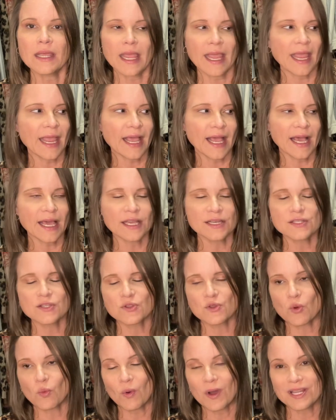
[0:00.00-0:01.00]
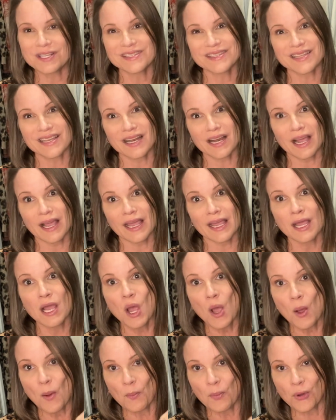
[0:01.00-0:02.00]
and the ones that I
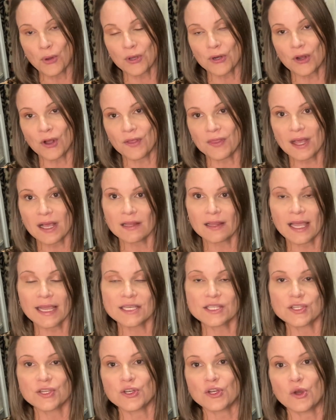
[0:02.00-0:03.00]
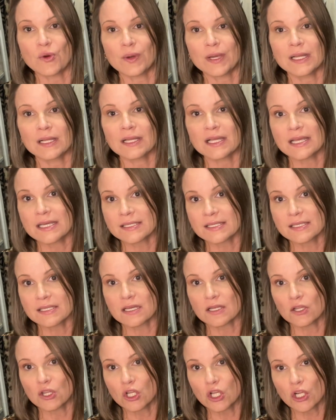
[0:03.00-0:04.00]
put on that Like to Know It list
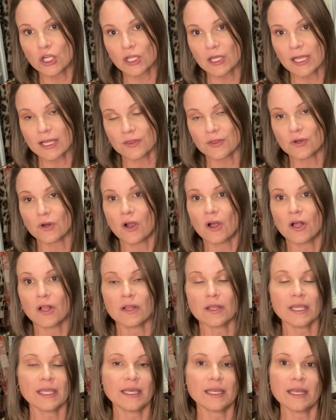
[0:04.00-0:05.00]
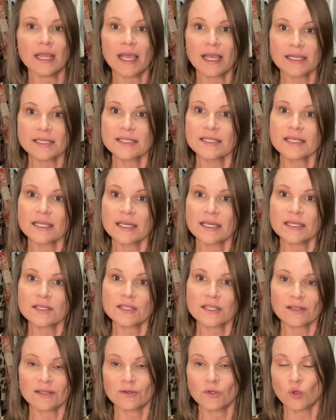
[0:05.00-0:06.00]
look like they're all in excellent
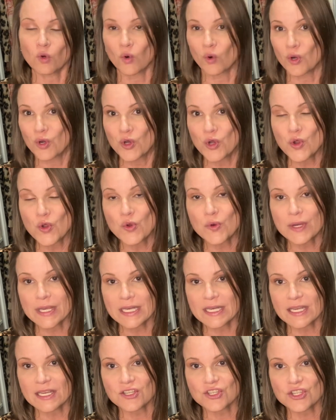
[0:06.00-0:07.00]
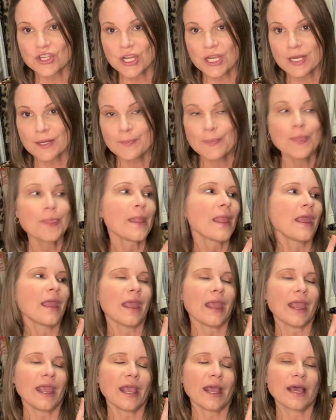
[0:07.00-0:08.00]
or new condition,
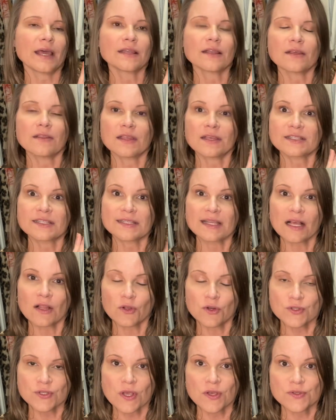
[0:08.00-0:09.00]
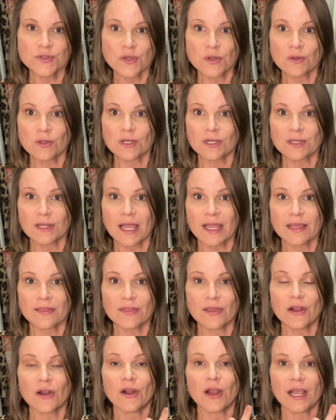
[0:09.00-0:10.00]
and the sellers also look like
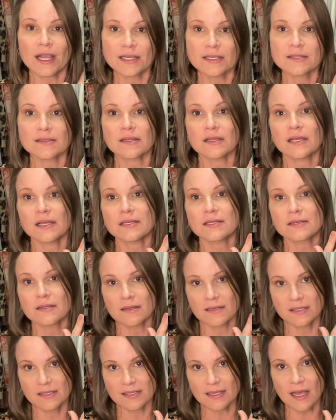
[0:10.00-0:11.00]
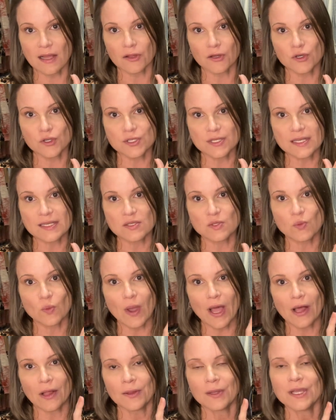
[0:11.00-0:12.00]
they're excellent sellers as
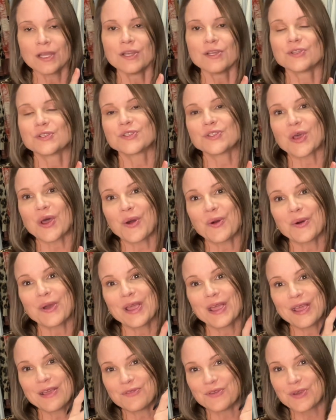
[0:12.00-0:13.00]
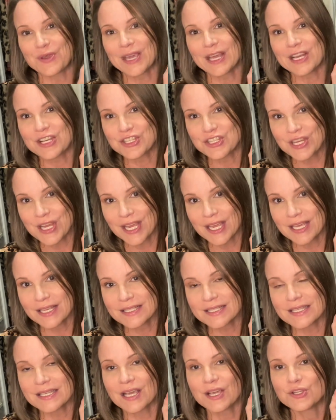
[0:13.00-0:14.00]
well. So if you get a
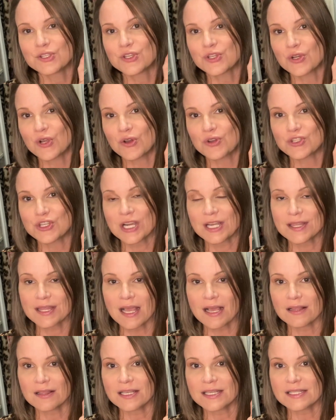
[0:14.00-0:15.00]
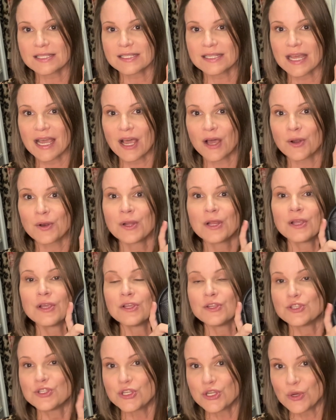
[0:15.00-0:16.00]
chance to go check that list out,
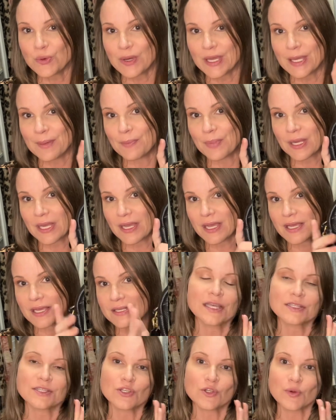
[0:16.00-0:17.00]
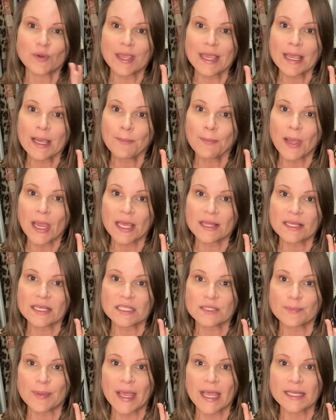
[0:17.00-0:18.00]
do it, because you can't buy
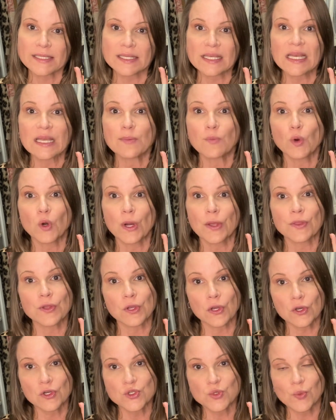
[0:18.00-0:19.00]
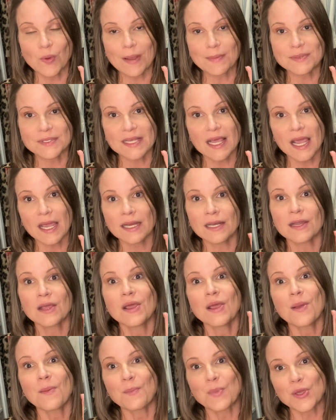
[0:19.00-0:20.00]
these bags anymore on the Coach website,
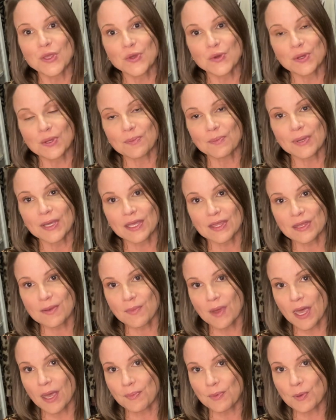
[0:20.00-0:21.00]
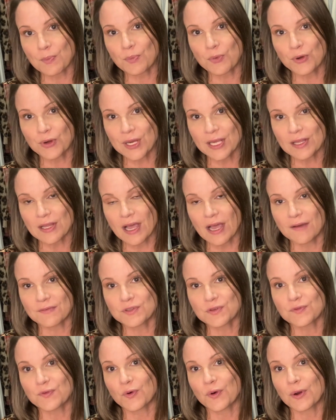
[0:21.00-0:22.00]
but you can pick them up
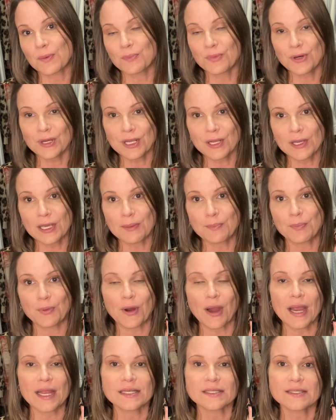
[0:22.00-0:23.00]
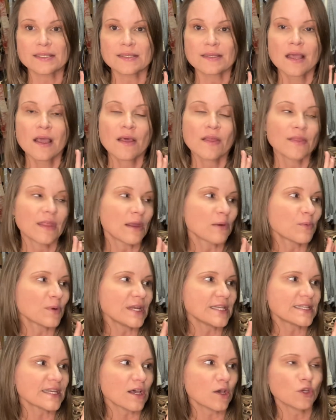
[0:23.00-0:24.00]
pre-loved for a pretty good price. They
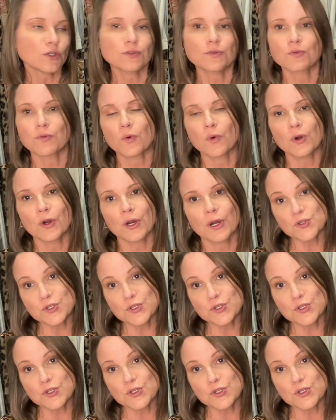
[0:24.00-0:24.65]
retailed for